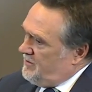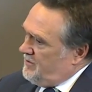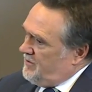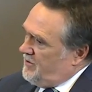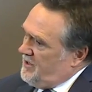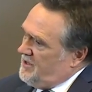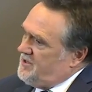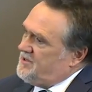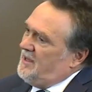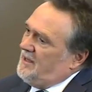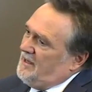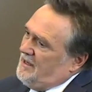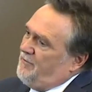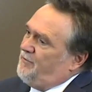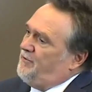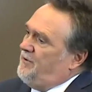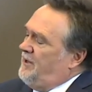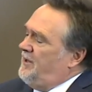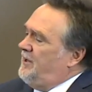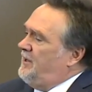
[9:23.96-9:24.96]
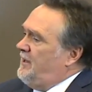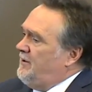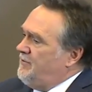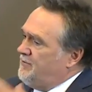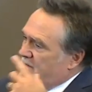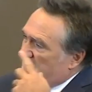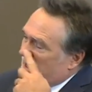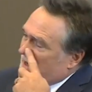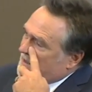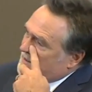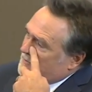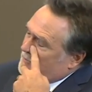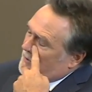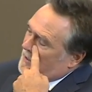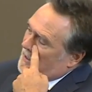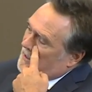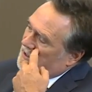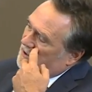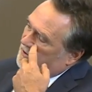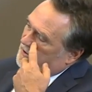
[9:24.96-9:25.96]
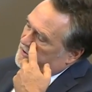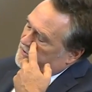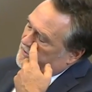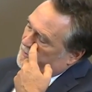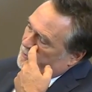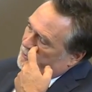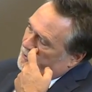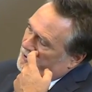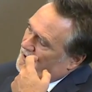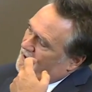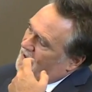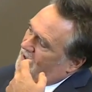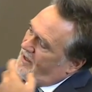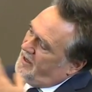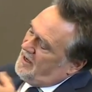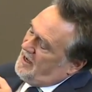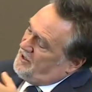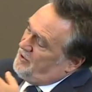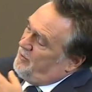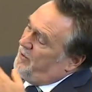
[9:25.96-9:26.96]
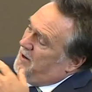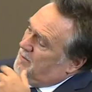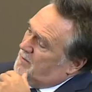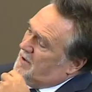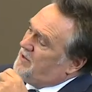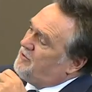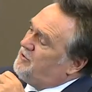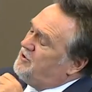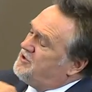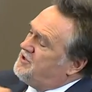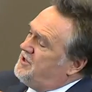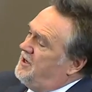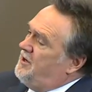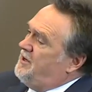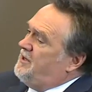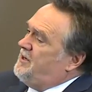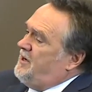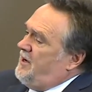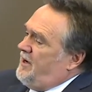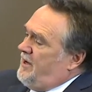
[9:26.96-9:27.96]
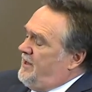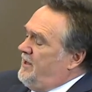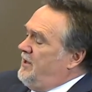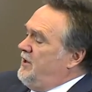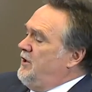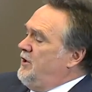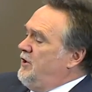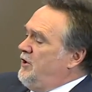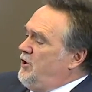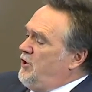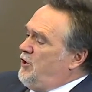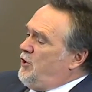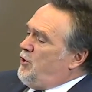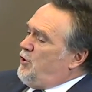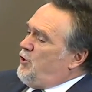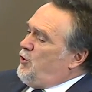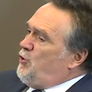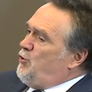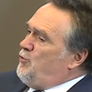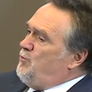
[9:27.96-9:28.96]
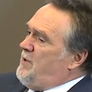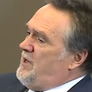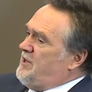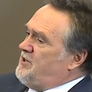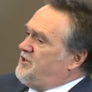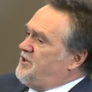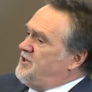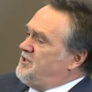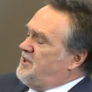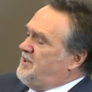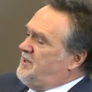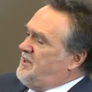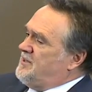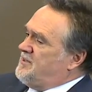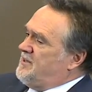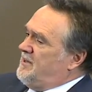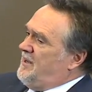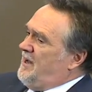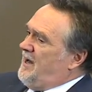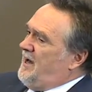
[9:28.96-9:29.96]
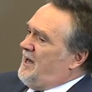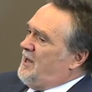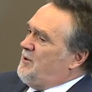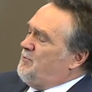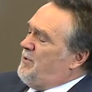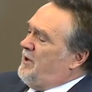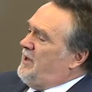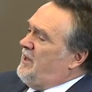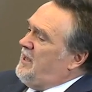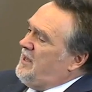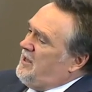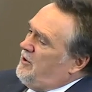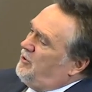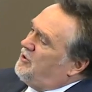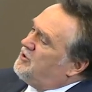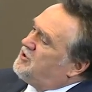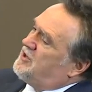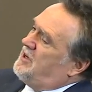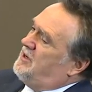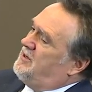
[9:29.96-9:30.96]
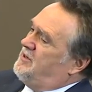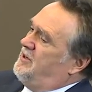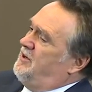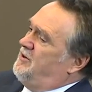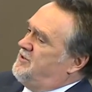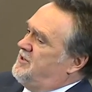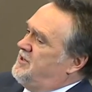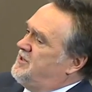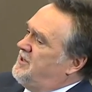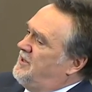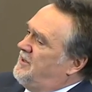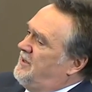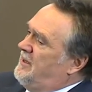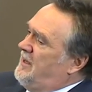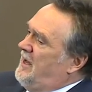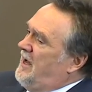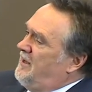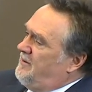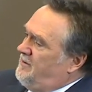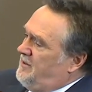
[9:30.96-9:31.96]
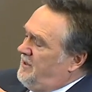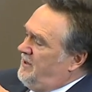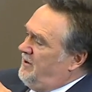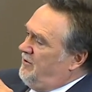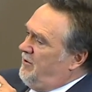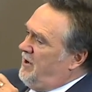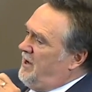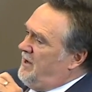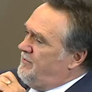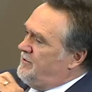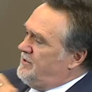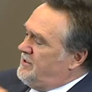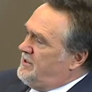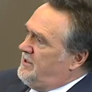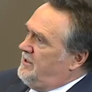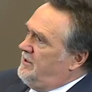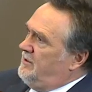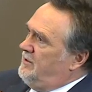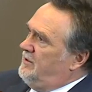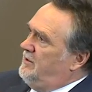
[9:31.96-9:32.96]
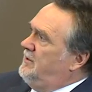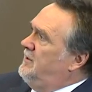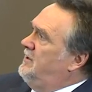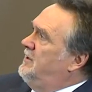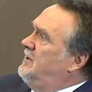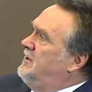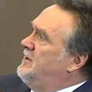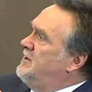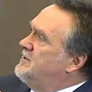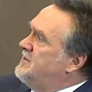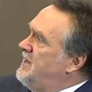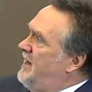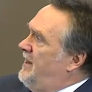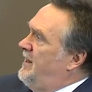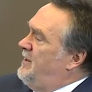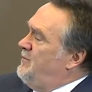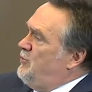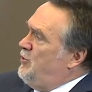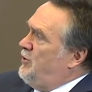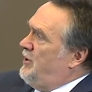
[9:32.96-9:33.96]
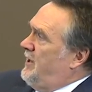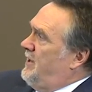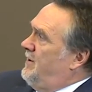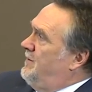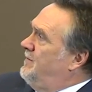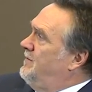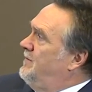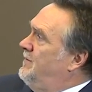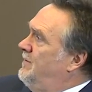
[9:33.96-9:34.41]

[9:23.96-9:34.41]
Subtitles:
things are left in and left out, as with any honest reporting. And you're right, Matthew's the only guy who mentions that there's a guard, but he also tells us that the guard didn't arrive until Saturday morning.